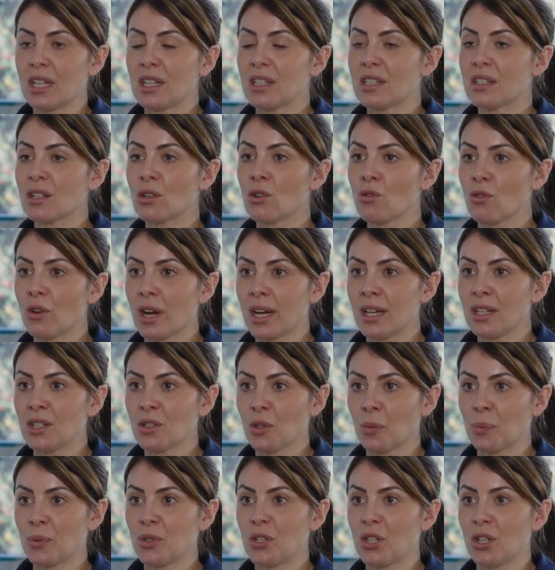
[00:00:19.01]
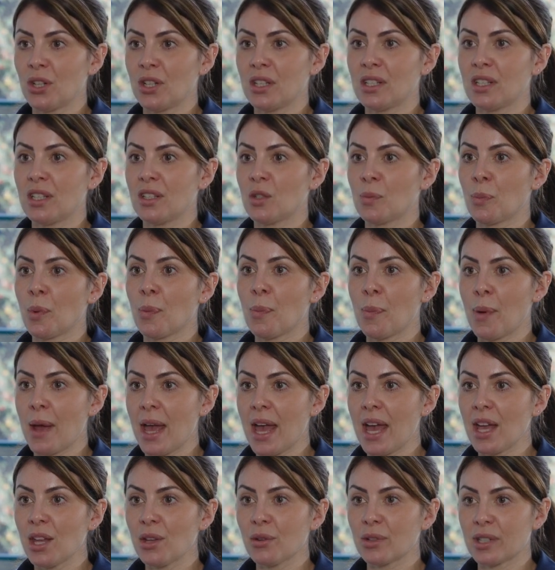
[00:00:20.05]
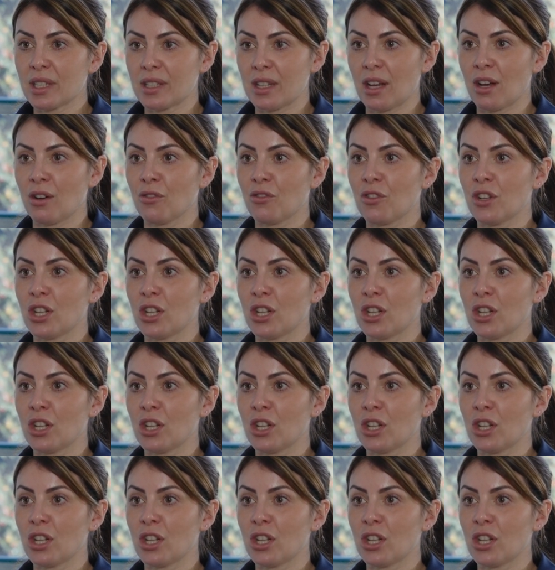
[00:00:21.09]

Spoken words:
it's a great opportunity to prepare yourself